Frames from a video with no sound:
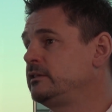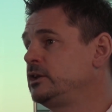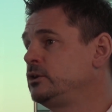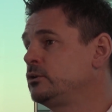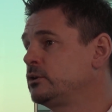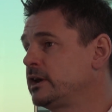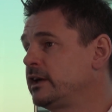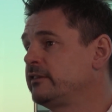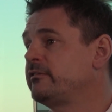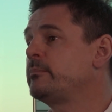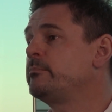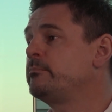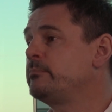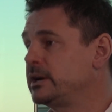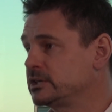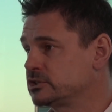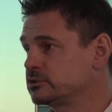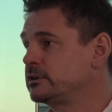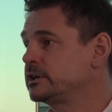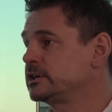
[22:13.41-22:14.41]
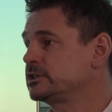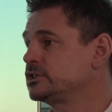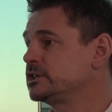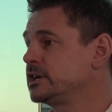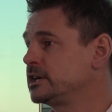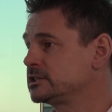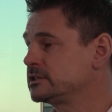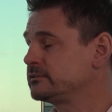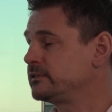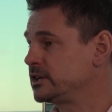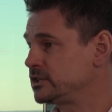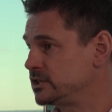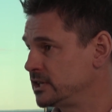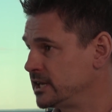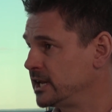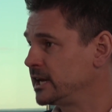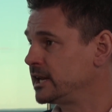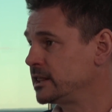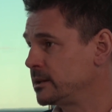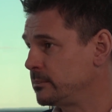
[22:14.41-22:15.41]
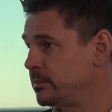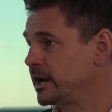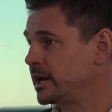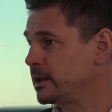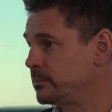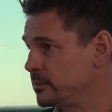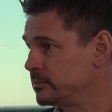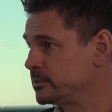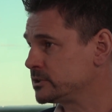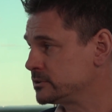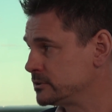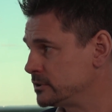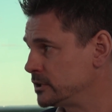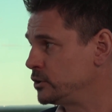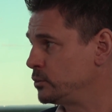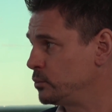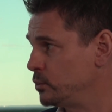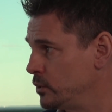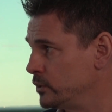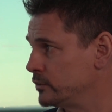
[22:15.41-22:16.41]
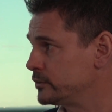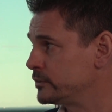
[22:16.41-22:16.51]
then you're going to have a much greater chance of actually getting the planning permission that you